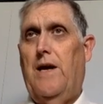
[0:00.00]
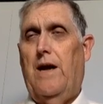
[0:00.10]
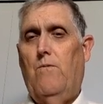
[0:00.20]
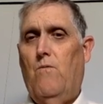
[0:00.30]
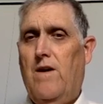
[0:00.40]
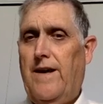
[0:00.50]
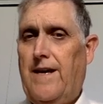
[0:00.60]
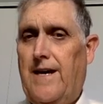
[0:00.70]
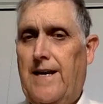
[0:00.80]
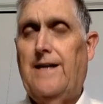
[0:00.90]
but I want to
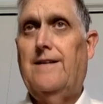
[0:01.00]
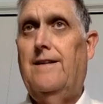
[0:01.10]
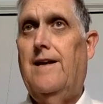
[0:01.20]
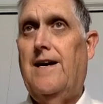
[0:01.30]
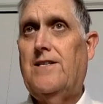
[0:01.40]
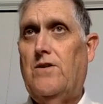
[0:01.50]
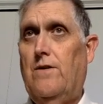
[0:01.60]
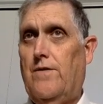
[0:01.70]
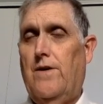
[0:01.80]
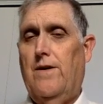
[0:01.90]
kind of gloss
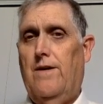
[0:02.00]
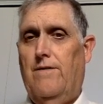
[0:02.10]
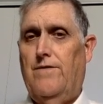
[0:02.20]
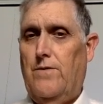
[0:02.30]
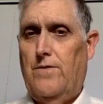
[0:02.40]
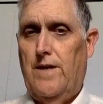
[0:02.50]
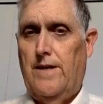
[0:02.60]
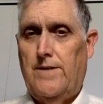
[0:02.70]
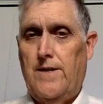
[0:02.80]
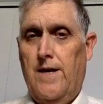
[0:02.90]
over a few
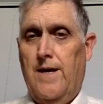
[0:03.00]
things.